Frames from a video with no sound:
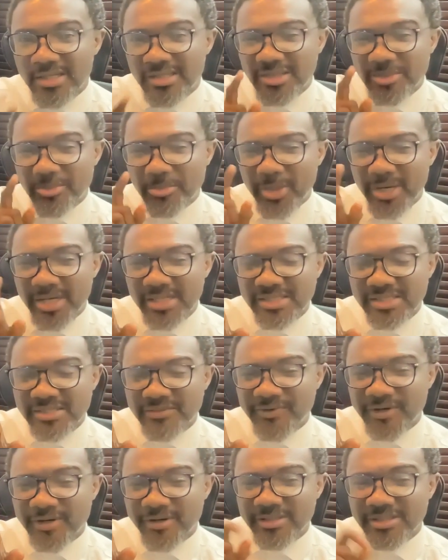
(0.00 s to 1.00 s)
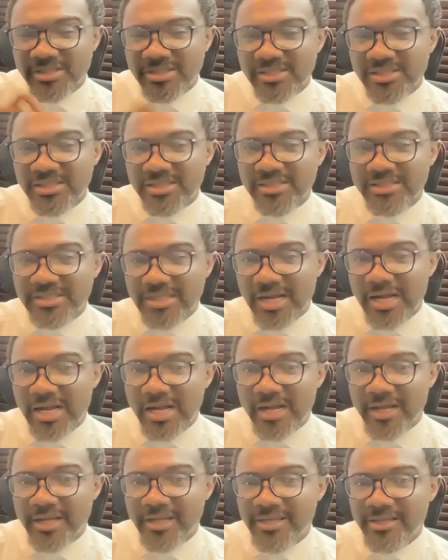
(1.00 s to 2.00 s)
The pain severity is
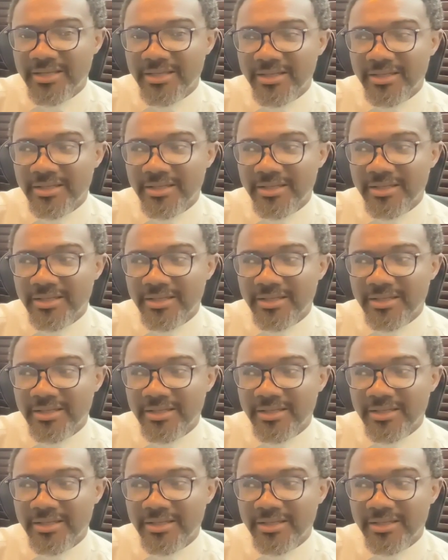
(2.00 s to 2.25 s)
high,